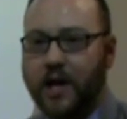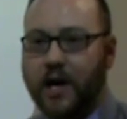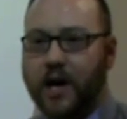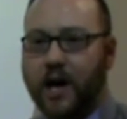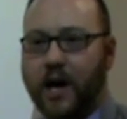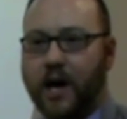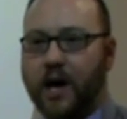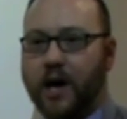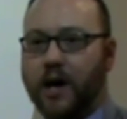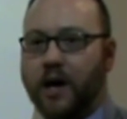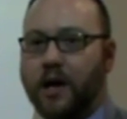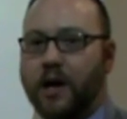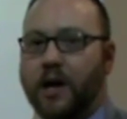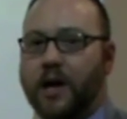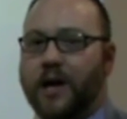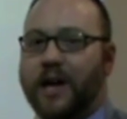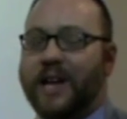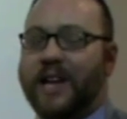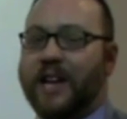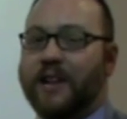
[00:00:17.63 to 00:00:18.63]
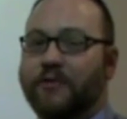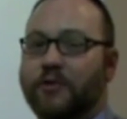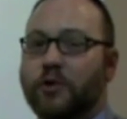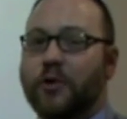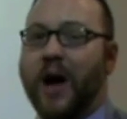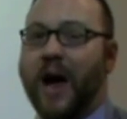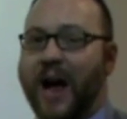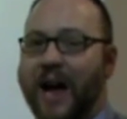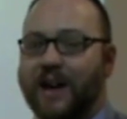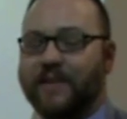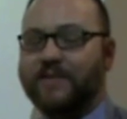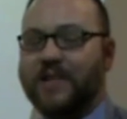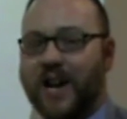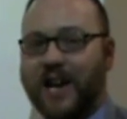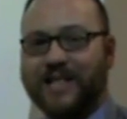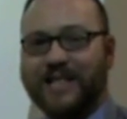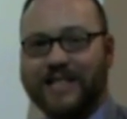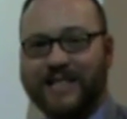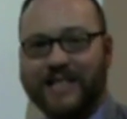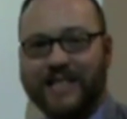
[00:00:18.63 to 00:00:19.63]
If you have
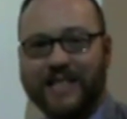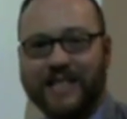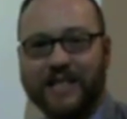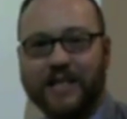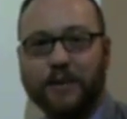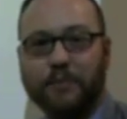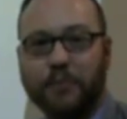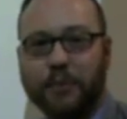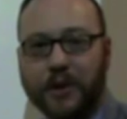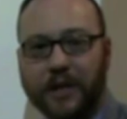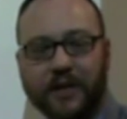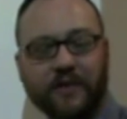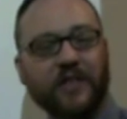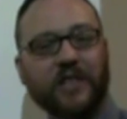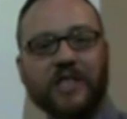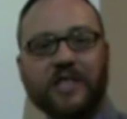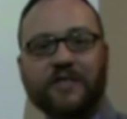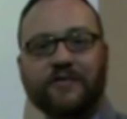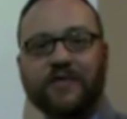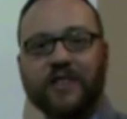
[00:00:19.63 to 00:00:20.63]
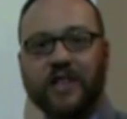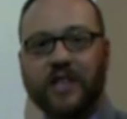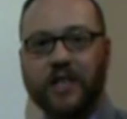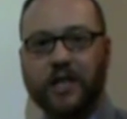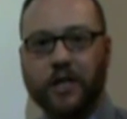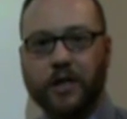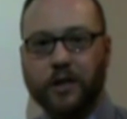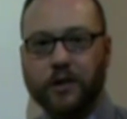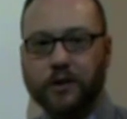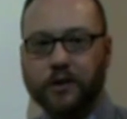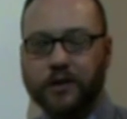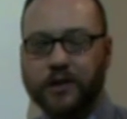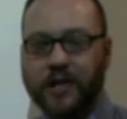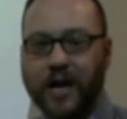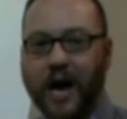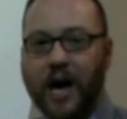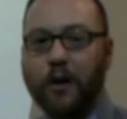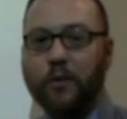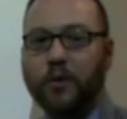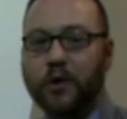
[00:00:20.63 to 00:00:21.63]
not seen the previous videos,
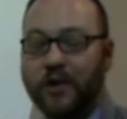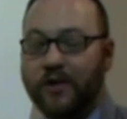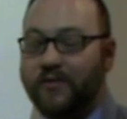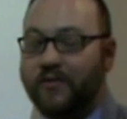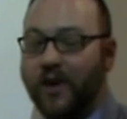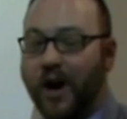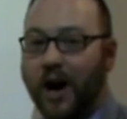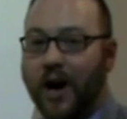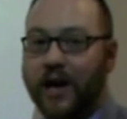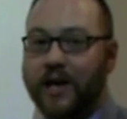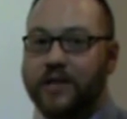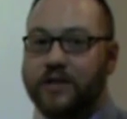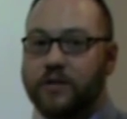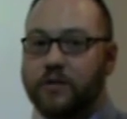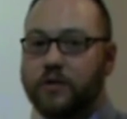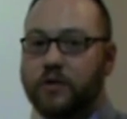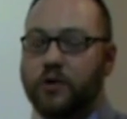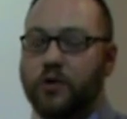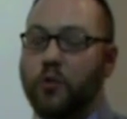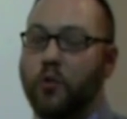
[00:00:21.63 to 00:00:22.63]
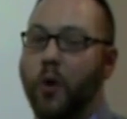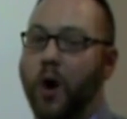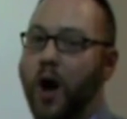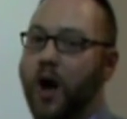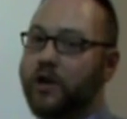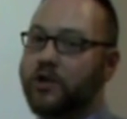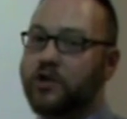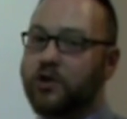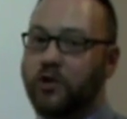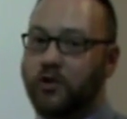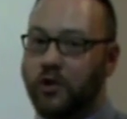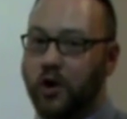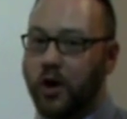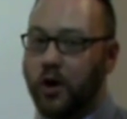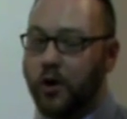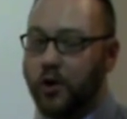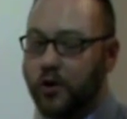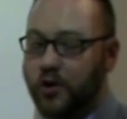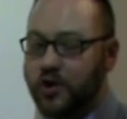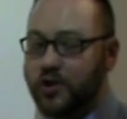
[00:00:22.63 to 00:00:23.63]
I would advise you to watch
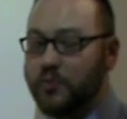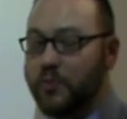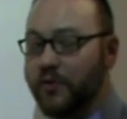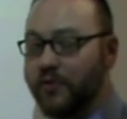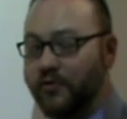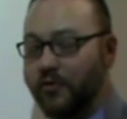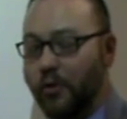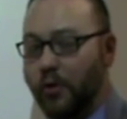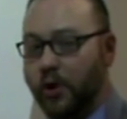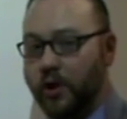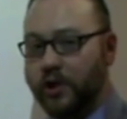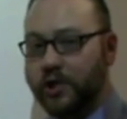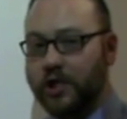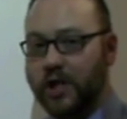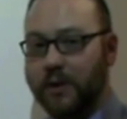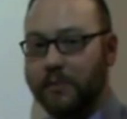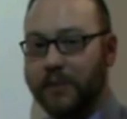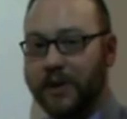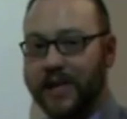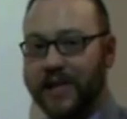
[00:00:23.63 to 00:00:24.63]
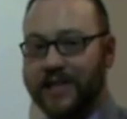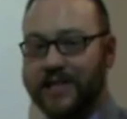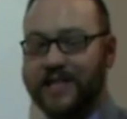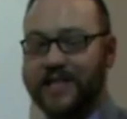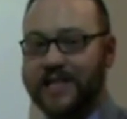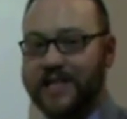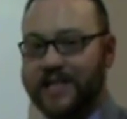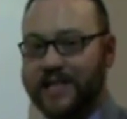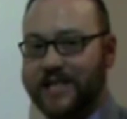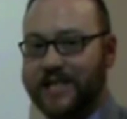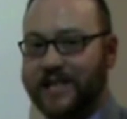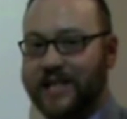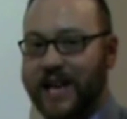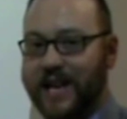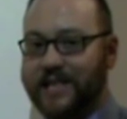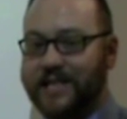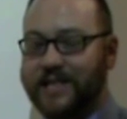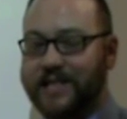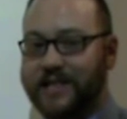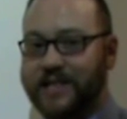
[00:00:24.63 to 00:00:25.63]
those before jumping into this
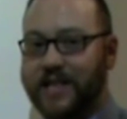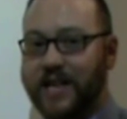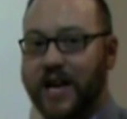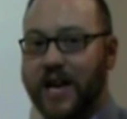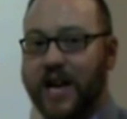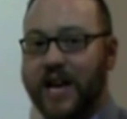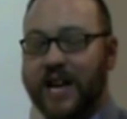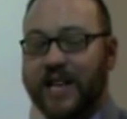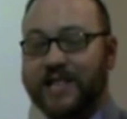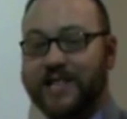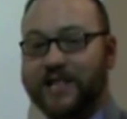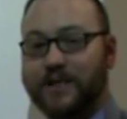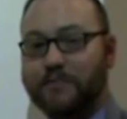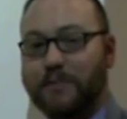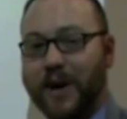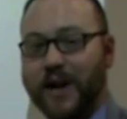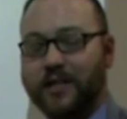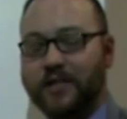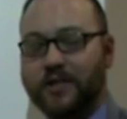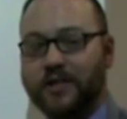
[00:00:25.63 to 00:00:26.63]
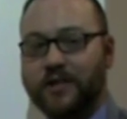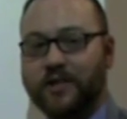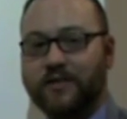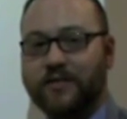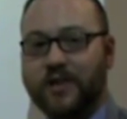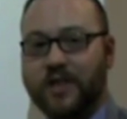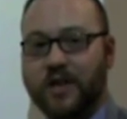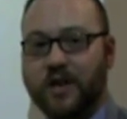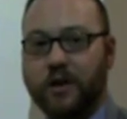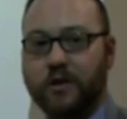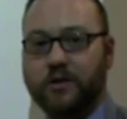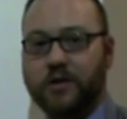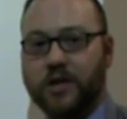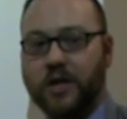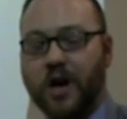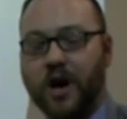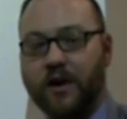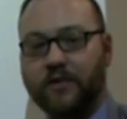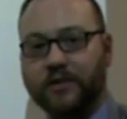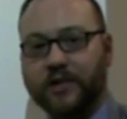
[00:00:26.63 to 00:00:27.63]
lesson, especially the videos
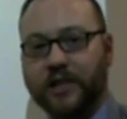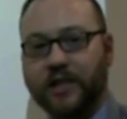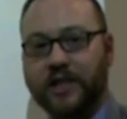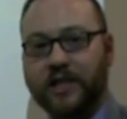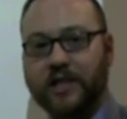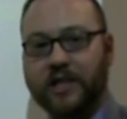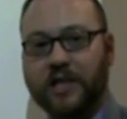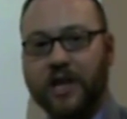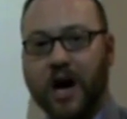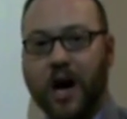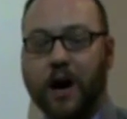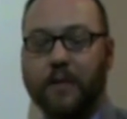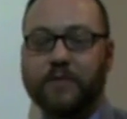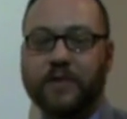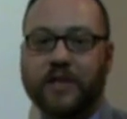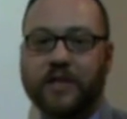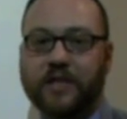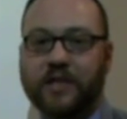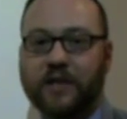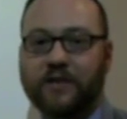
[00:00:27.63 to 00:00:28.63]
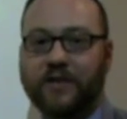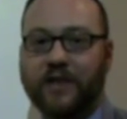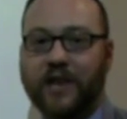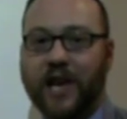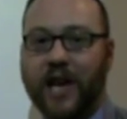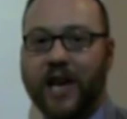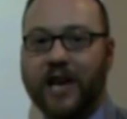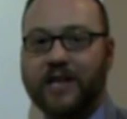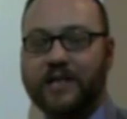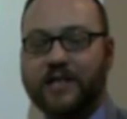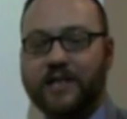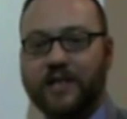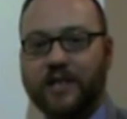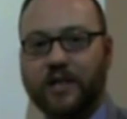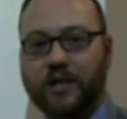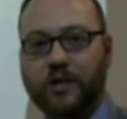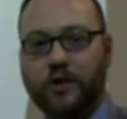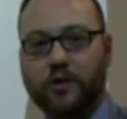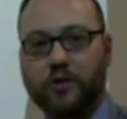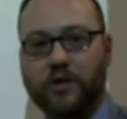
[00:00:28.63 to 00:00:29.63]
covering the nominative case, the
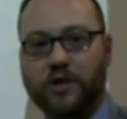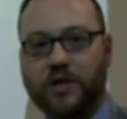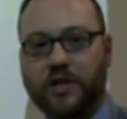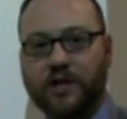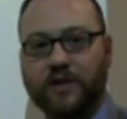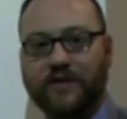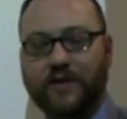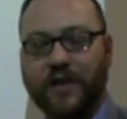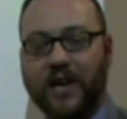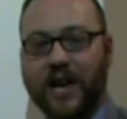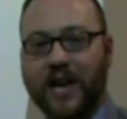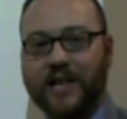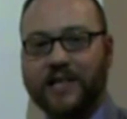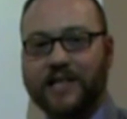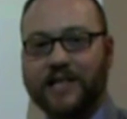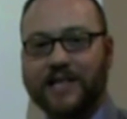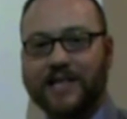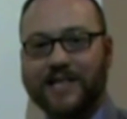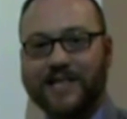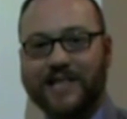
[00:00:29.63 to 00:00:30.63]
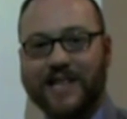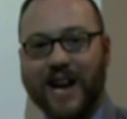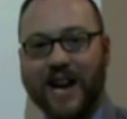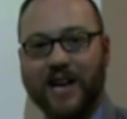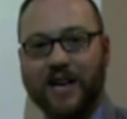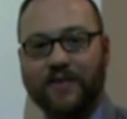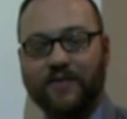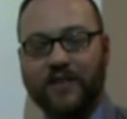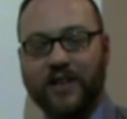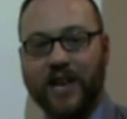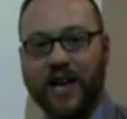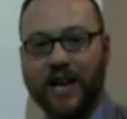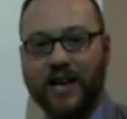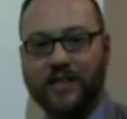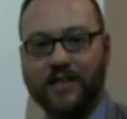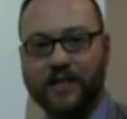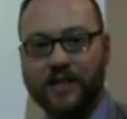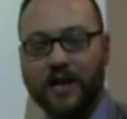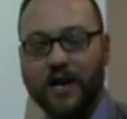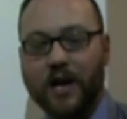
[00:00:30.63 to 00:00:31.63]
accusative case, and the dative
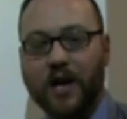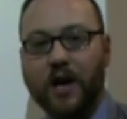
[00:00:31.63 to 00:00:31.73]
case.